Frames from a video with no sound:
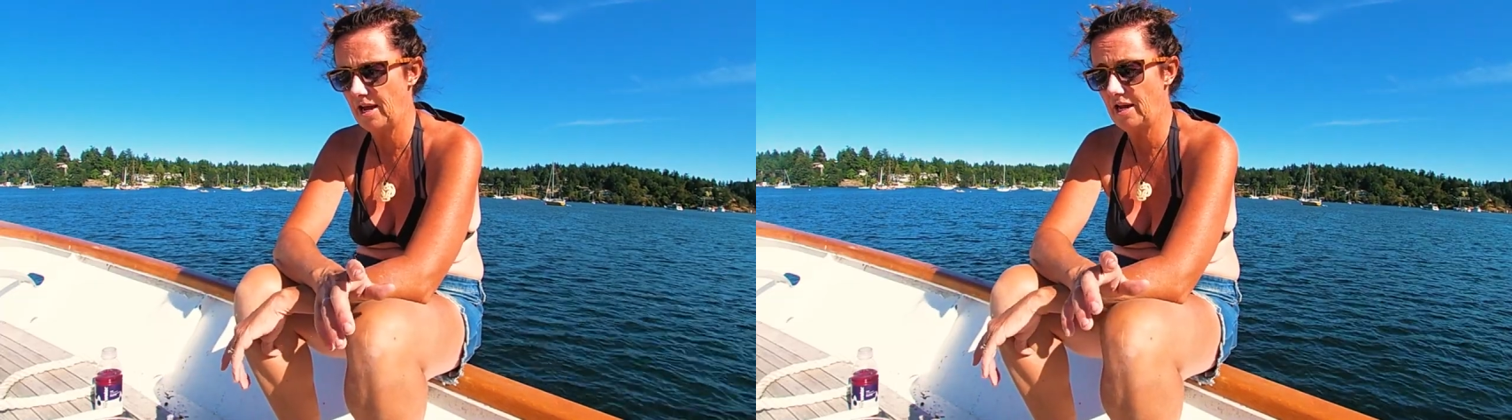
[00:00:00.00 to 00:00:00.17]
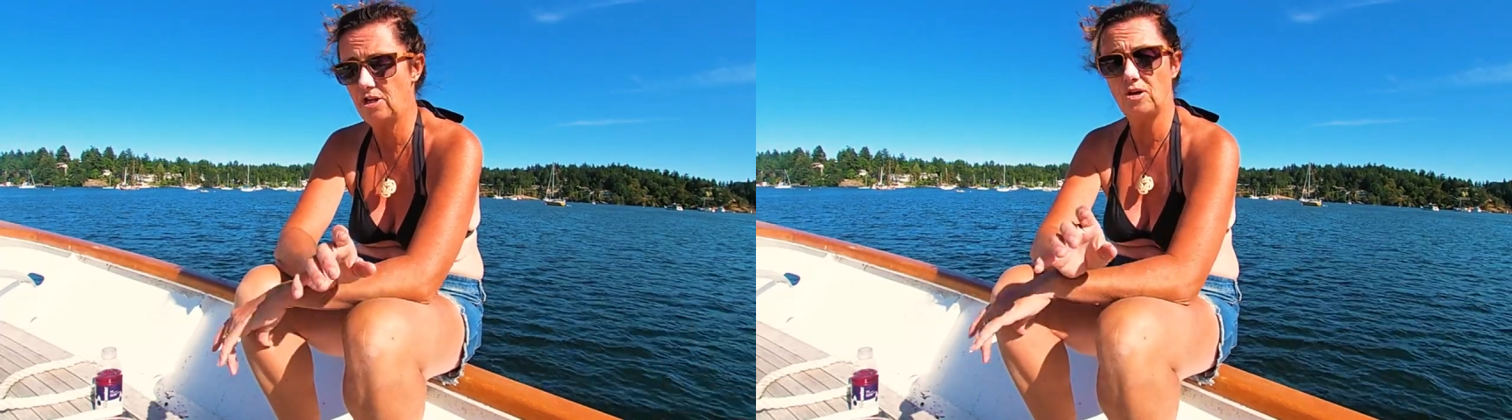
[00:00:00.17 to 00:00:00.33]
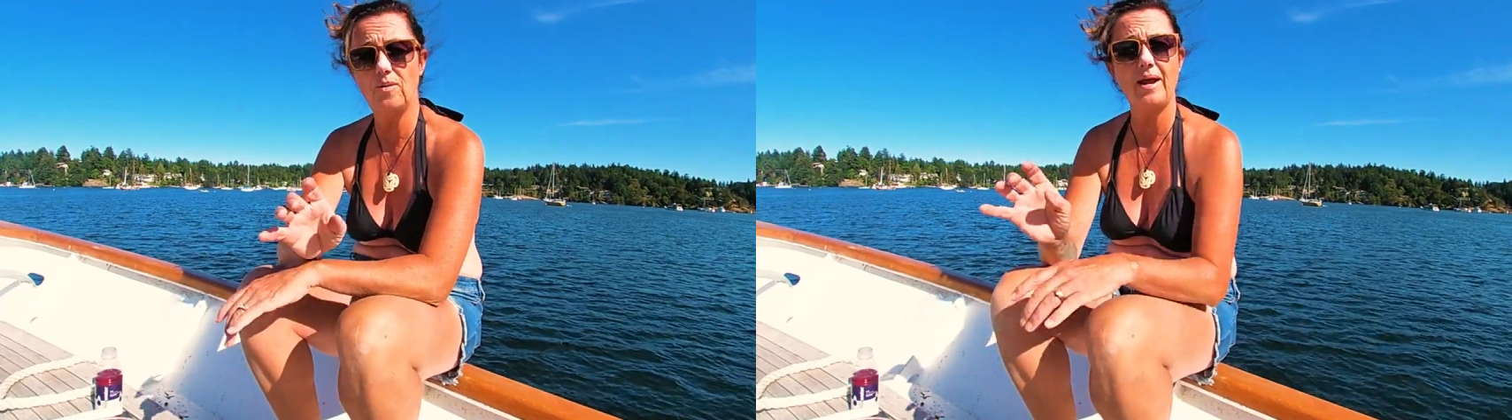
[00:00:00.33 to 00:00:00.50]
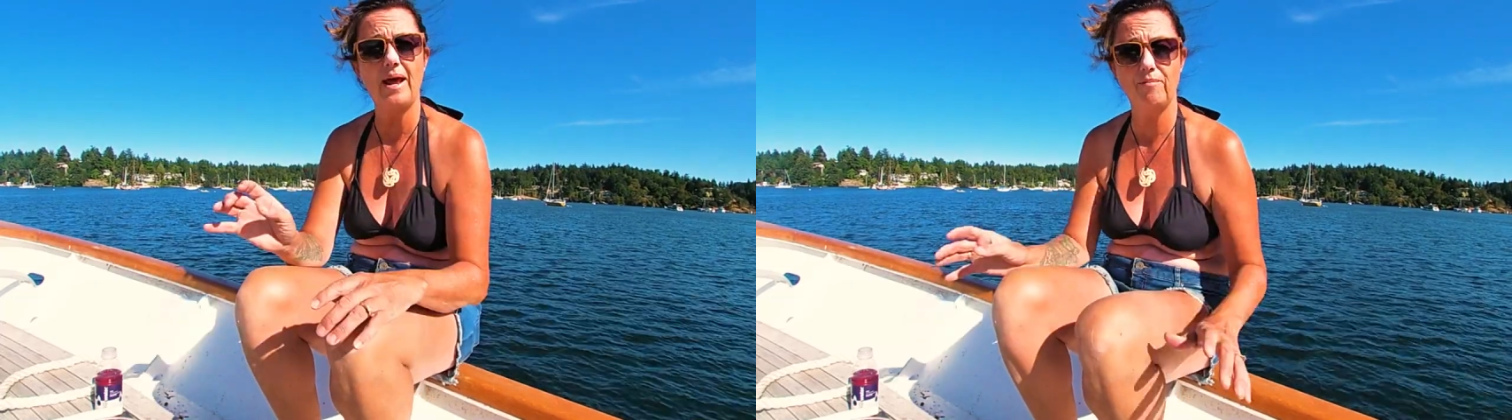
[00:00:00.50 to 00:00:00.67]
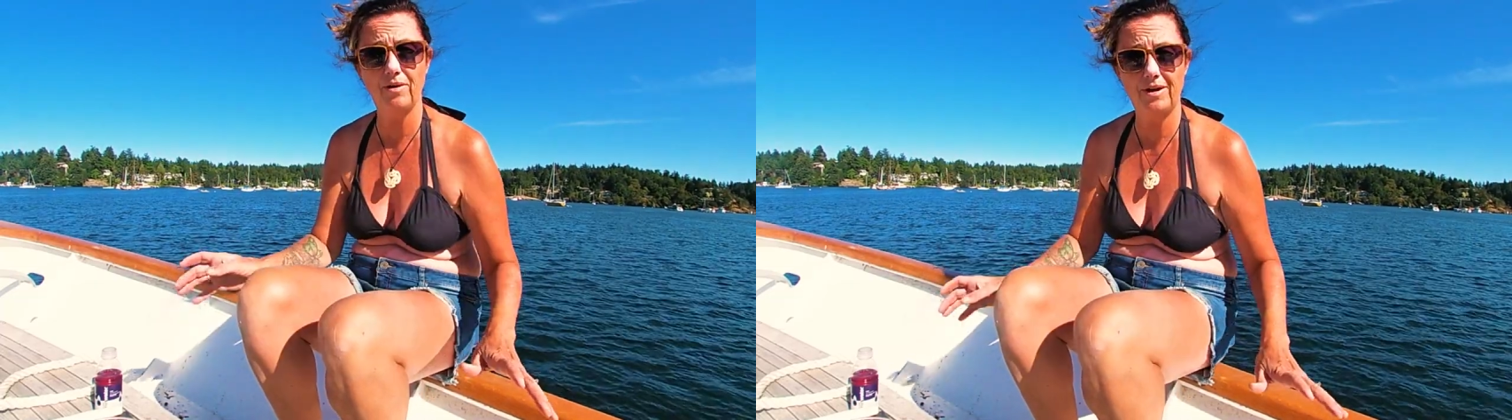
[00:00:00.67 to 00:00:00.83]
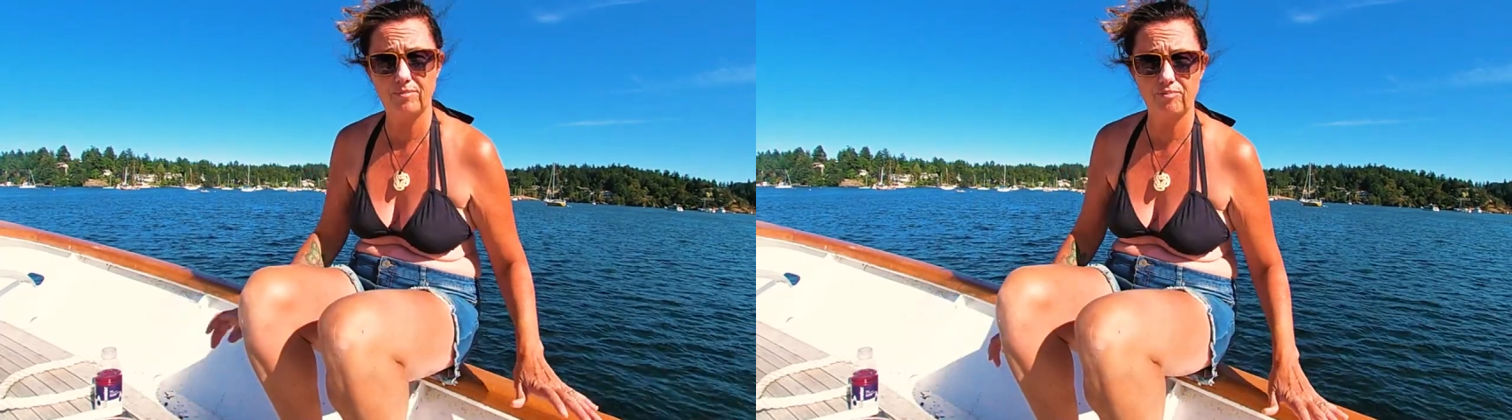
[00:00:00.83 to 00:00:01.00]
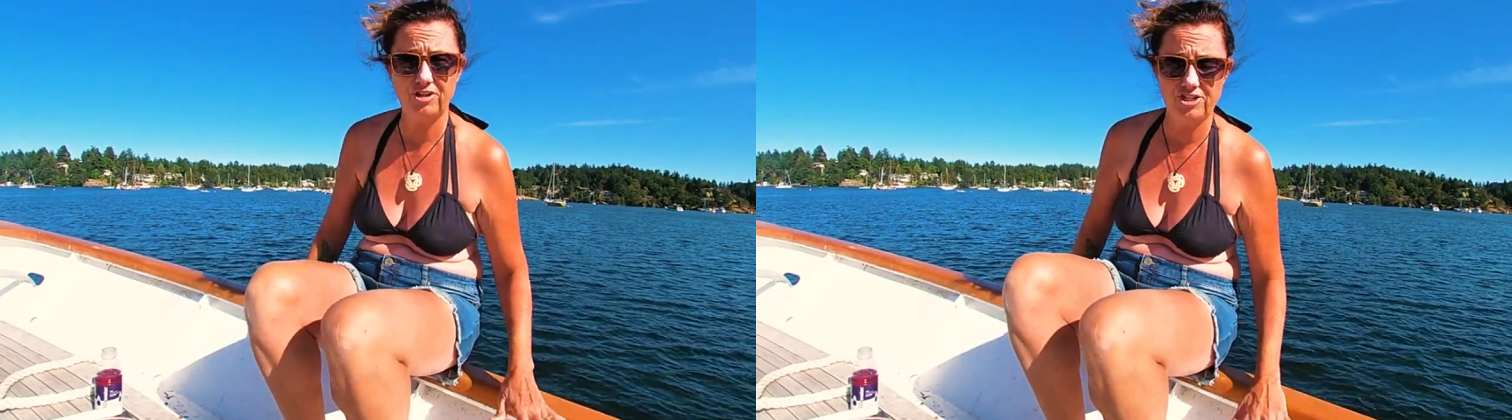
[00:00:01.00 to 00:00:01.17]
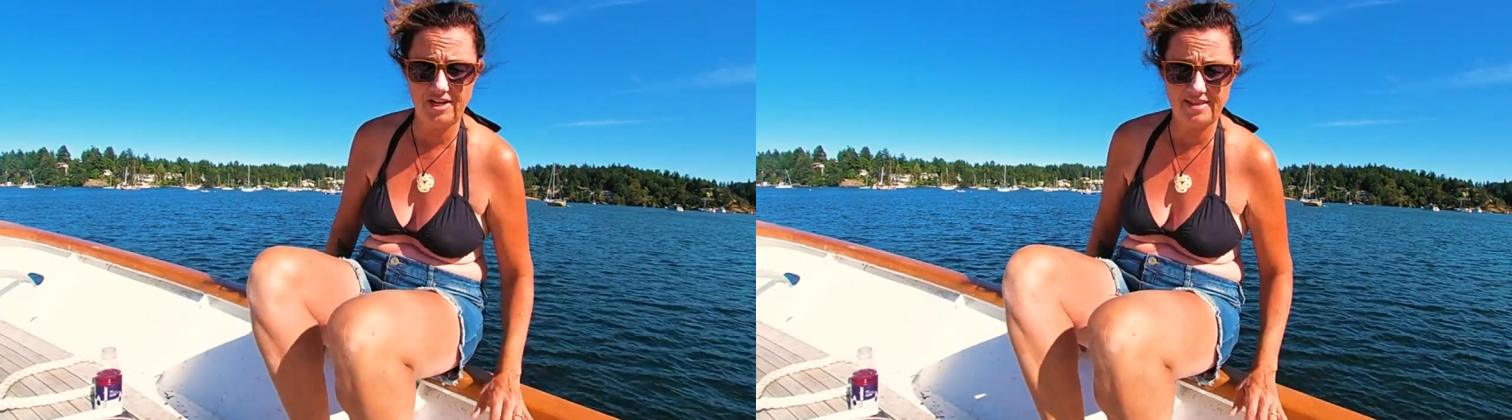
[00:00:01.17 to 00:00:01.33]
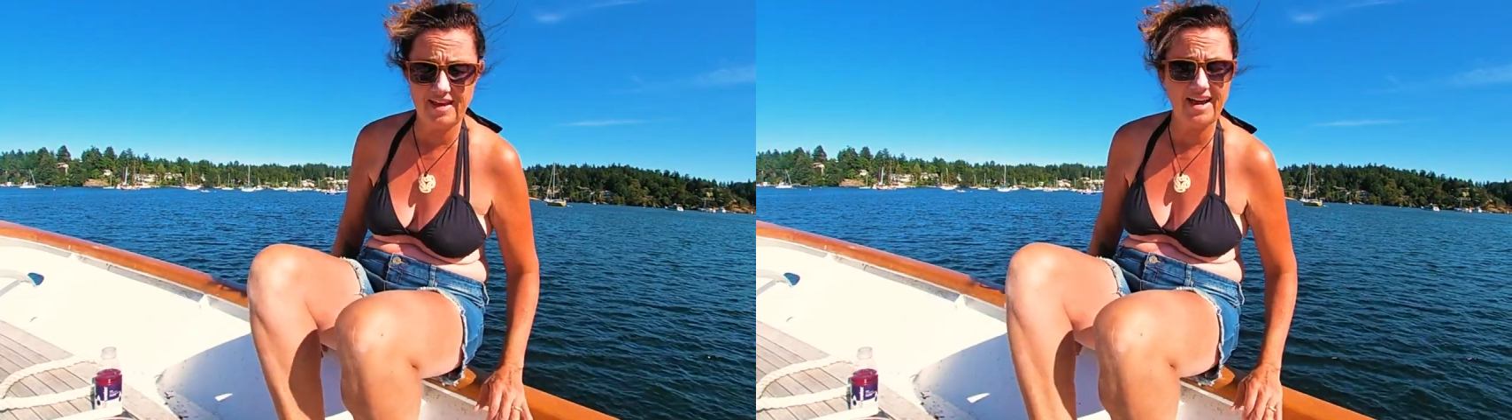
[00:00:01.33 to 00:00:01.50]
And you know what? I really
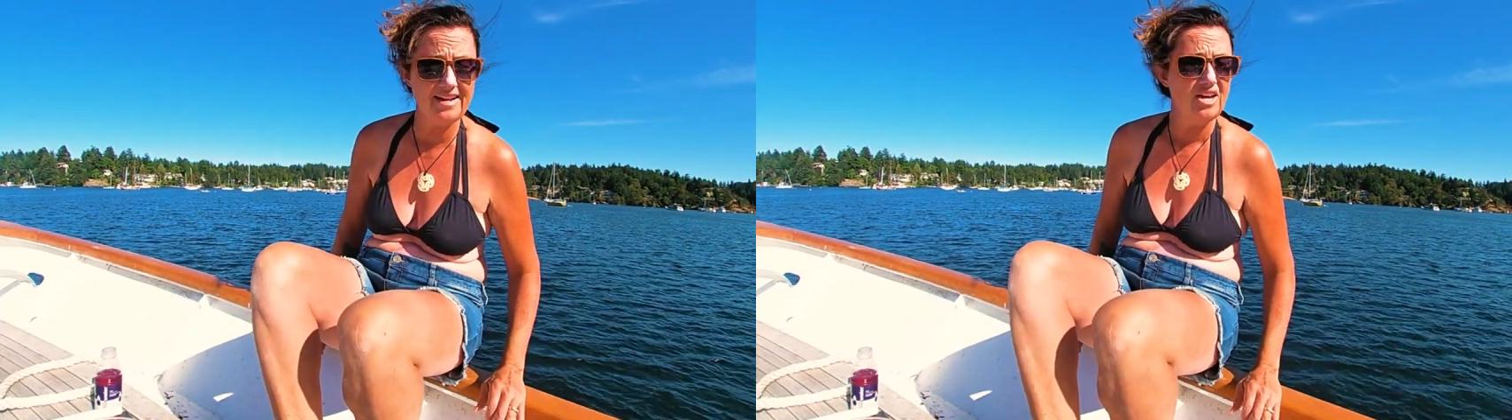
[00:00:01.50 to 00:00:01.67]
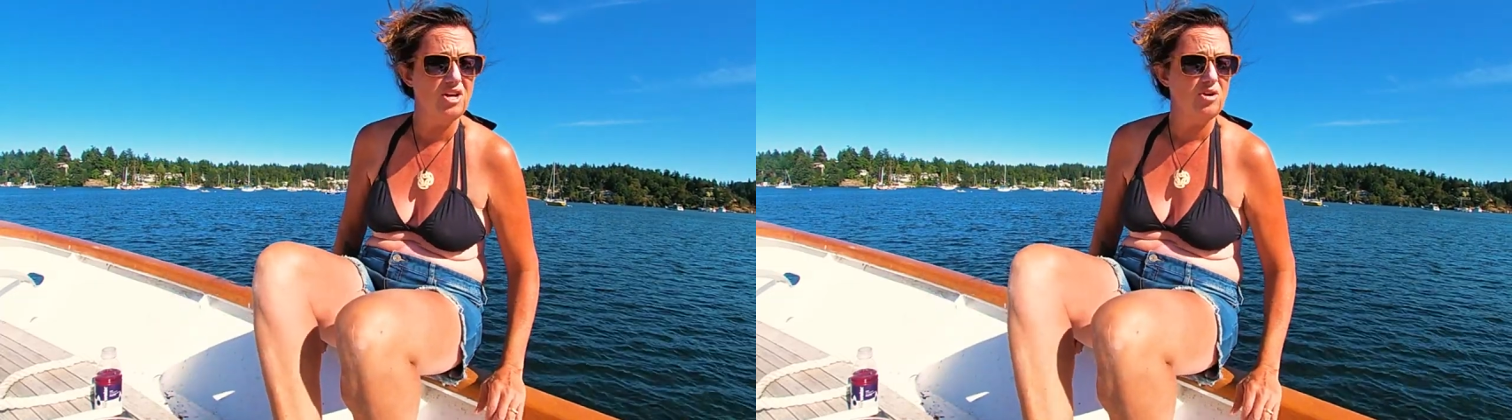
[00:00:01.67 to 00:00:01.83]
appreciate that.